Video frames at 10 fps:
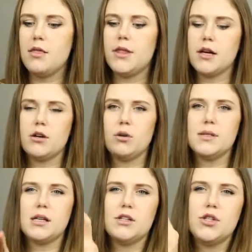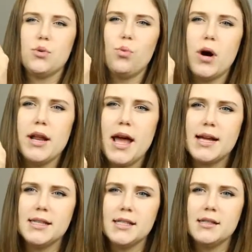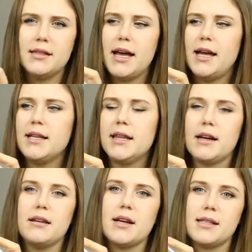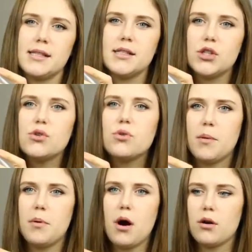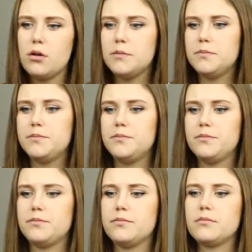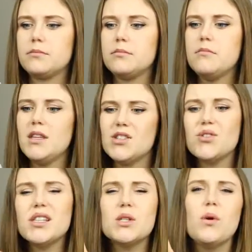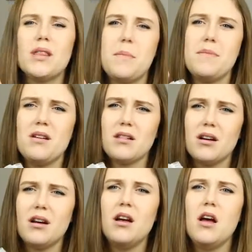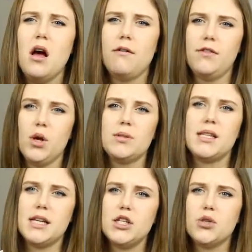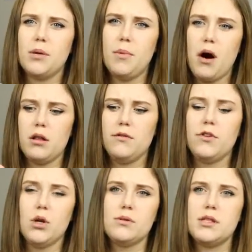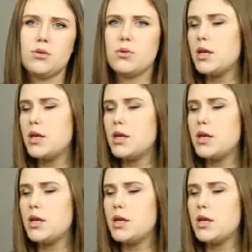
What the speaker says: that goes onto one end, the end that connects to the bottle. So this is where the milk flows into the bottle. It flows through